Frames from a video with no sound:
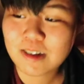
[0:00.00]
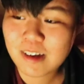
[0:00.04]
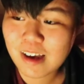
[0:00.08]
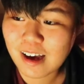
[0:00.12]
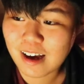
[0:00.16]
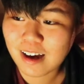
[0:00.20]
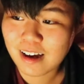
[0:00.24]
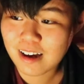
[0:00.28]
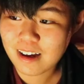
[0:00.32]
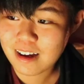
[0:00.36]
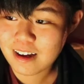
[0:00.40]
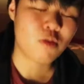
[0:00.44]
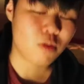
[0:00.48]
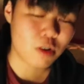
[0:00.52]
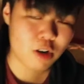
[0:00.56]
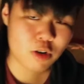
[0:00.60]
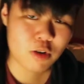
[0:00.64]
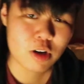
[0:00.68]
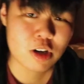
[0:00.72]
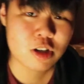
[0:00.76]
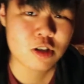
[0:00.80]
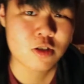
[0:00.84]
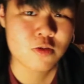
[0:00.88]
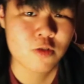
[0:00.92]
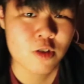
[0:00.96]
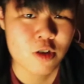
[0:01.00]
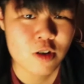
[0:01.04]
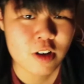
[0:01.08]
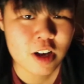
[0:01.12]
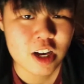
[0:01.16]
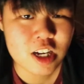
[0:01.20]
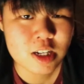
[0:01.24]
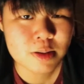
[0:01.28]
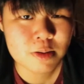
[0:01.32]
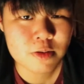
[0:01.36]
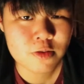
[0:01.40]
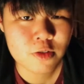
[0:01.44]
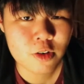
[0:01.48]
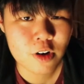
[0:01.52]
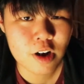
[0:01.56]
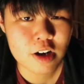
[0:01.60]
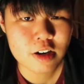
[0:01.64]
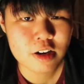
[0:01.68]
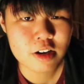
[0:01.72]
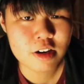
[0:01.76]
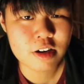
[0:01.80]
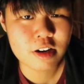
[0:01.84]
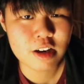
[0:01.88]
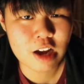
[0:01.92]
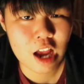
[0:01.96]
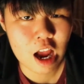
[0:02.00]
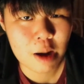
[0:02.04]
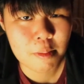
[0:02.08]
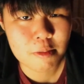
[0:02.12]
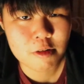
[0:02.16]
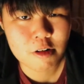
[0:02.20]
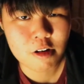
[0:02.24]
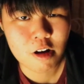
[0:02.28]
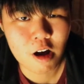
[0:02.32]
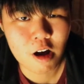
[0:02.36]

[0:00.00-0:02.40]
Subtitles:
Yeah. One question for you guys before I turn the camera